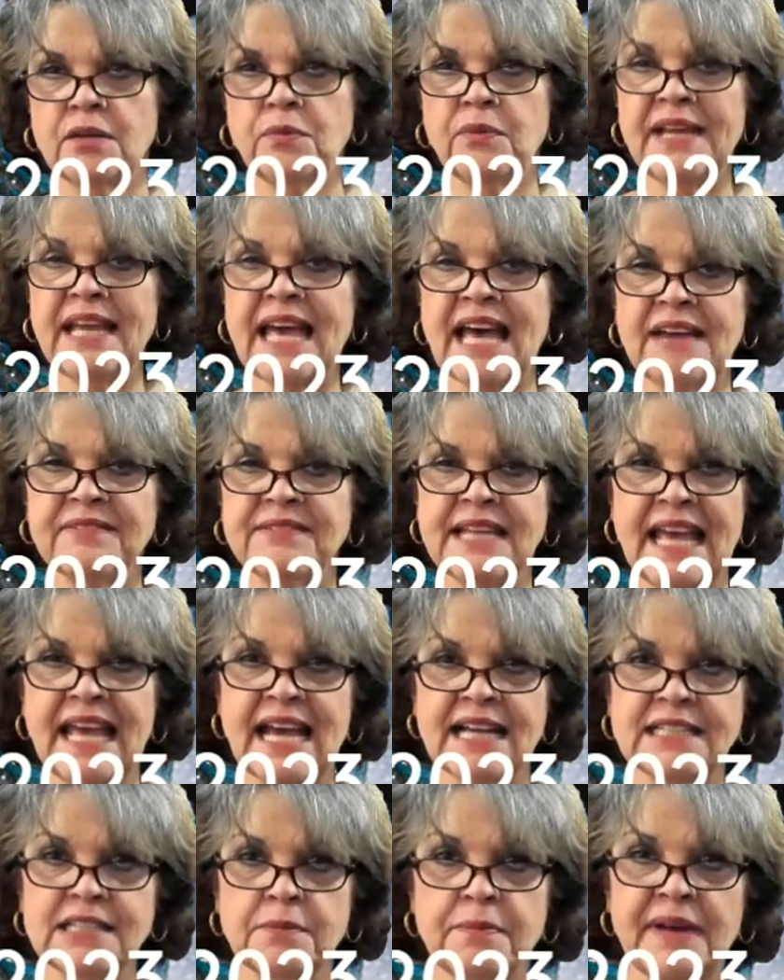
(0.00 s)
have to
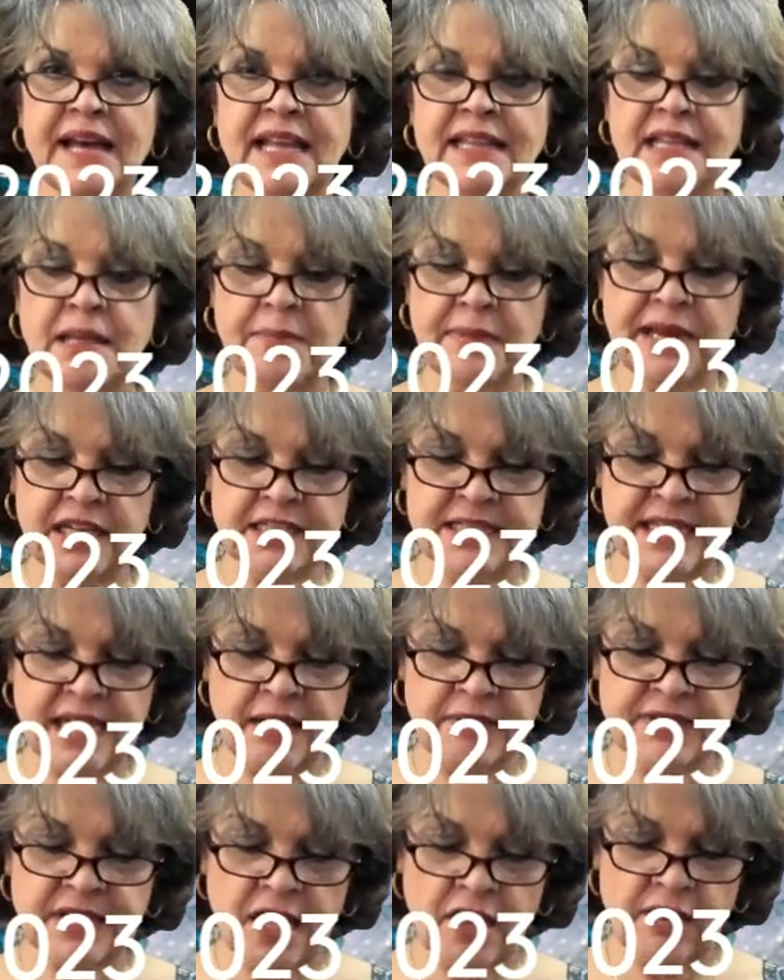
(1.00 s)
act upon them
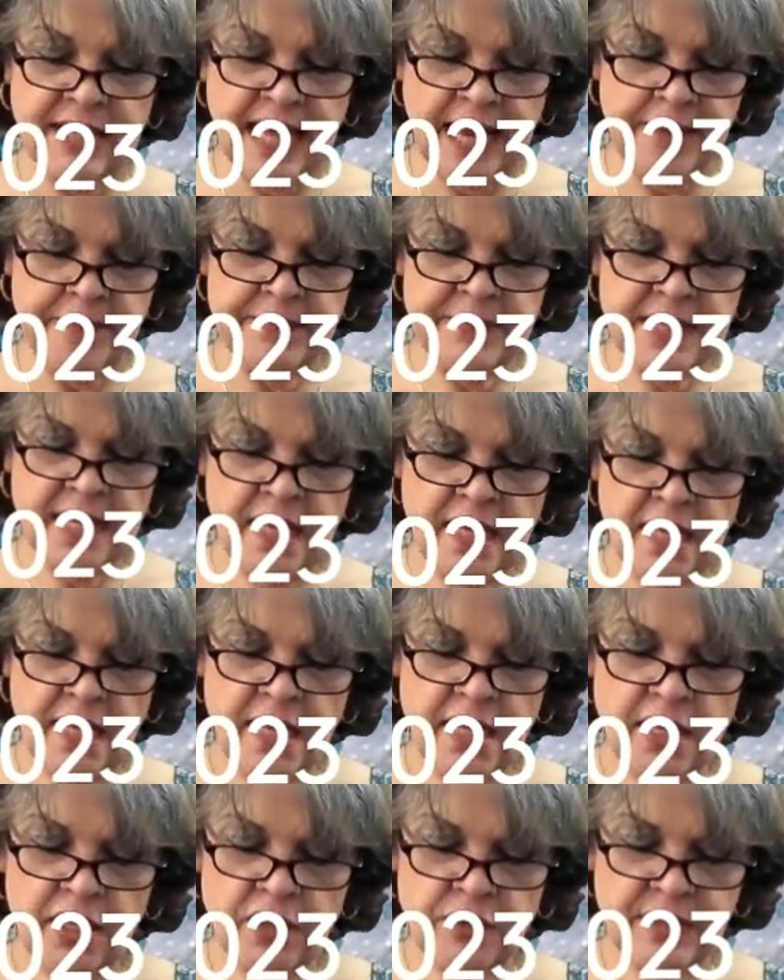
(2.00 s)
ourselves. Okay,
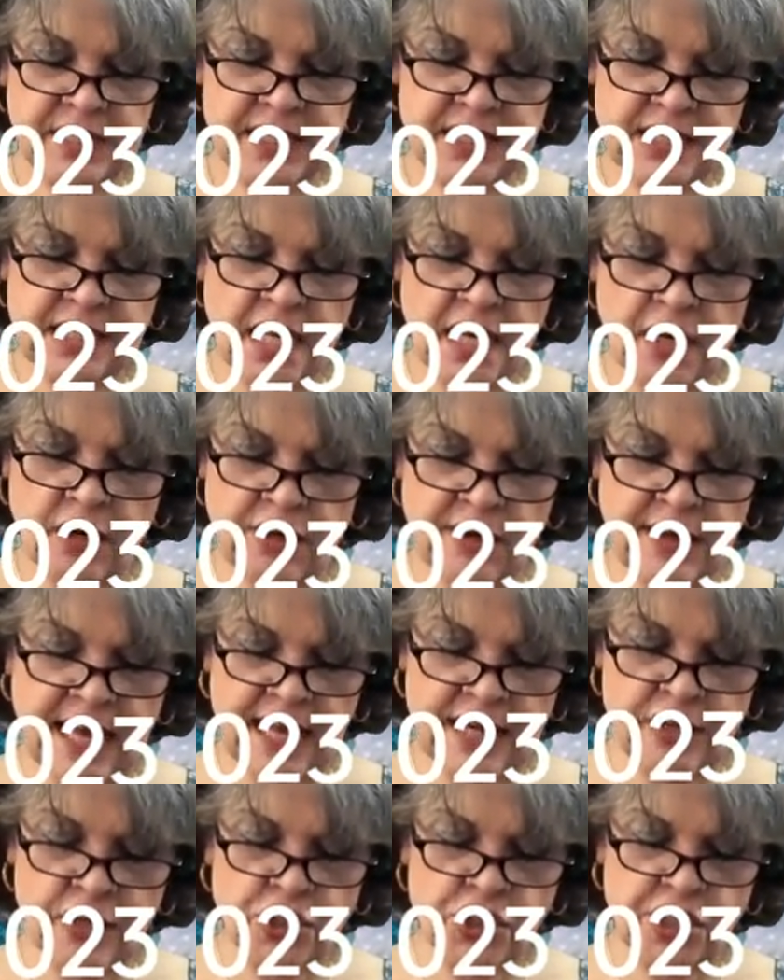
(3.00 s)
crystal or
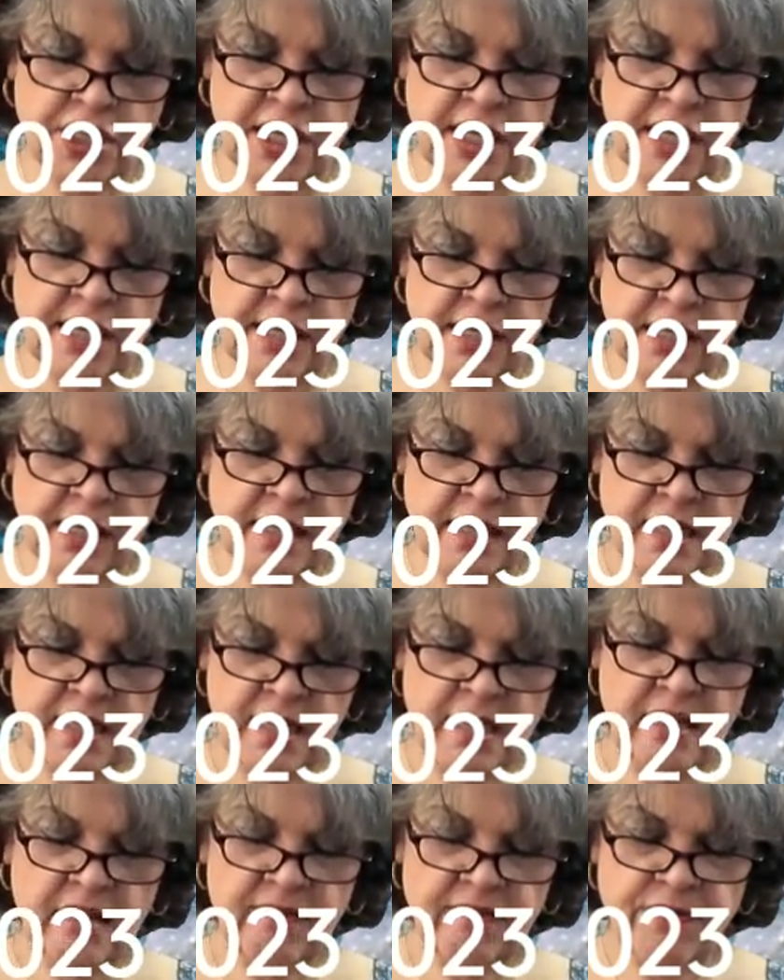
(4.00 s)
energy
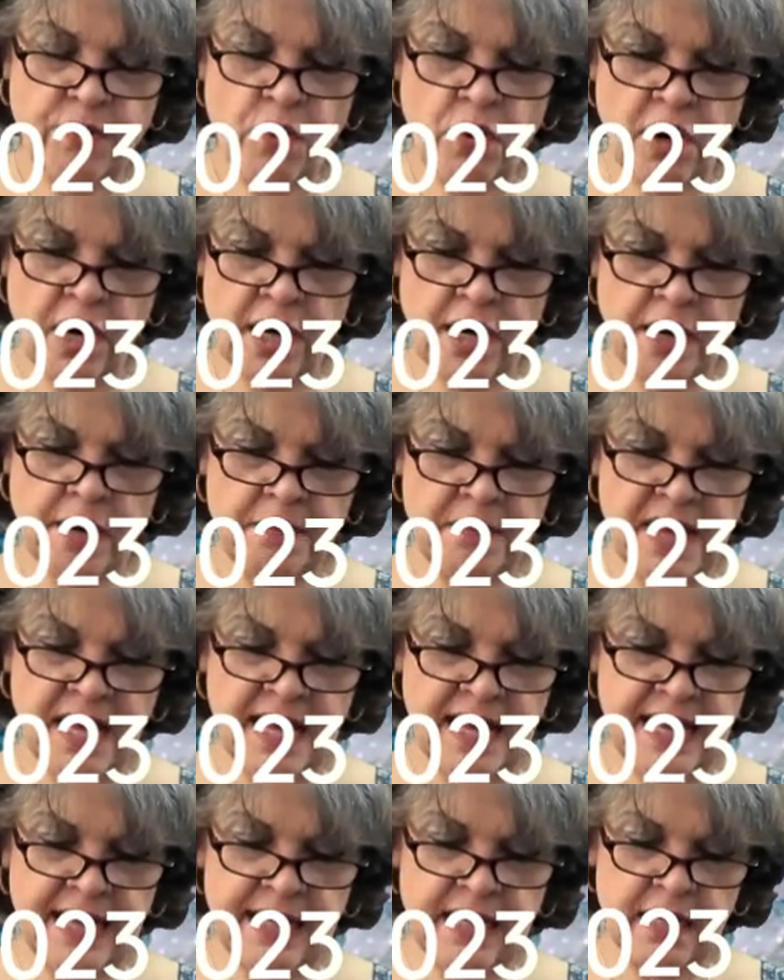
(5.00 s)
for
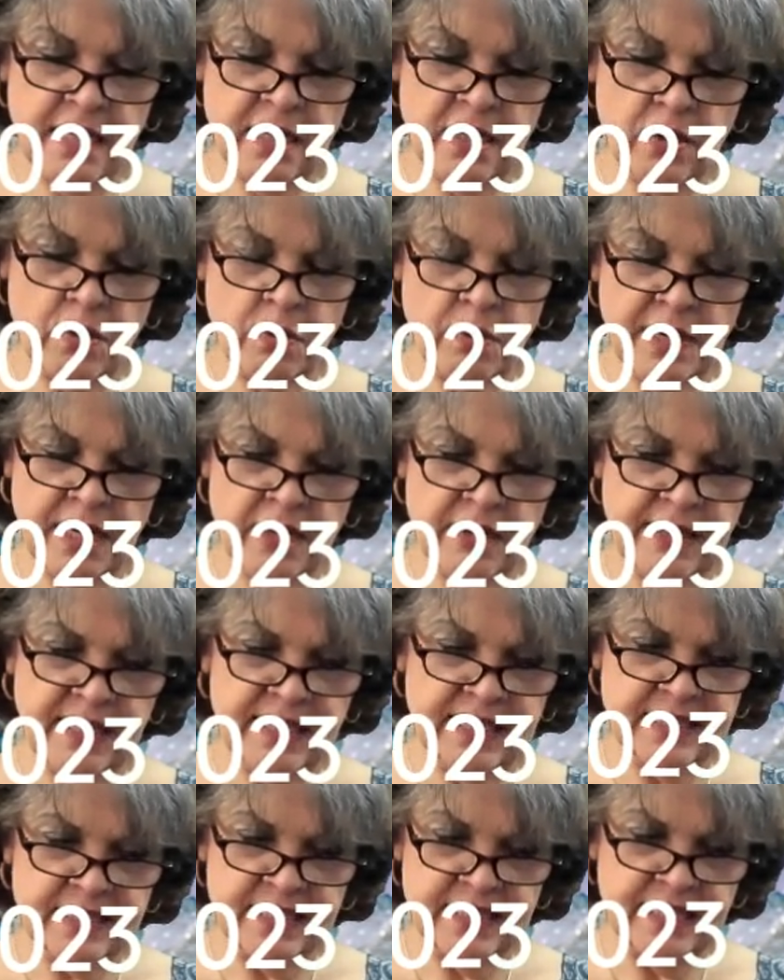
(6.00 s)
my
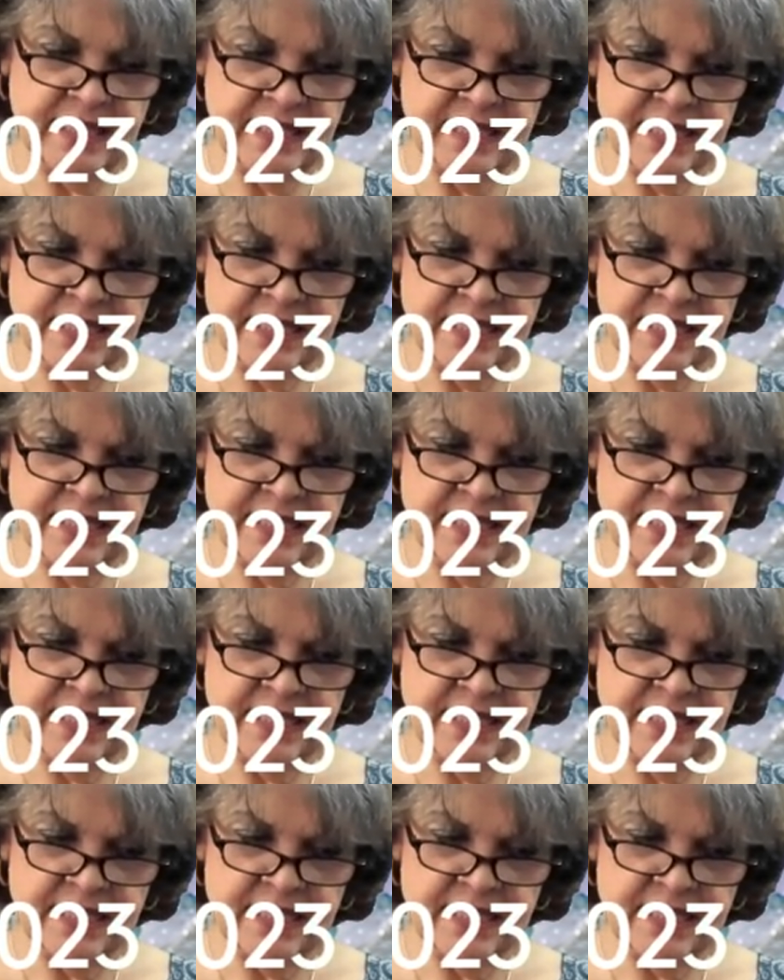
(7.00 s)
Aquariuses.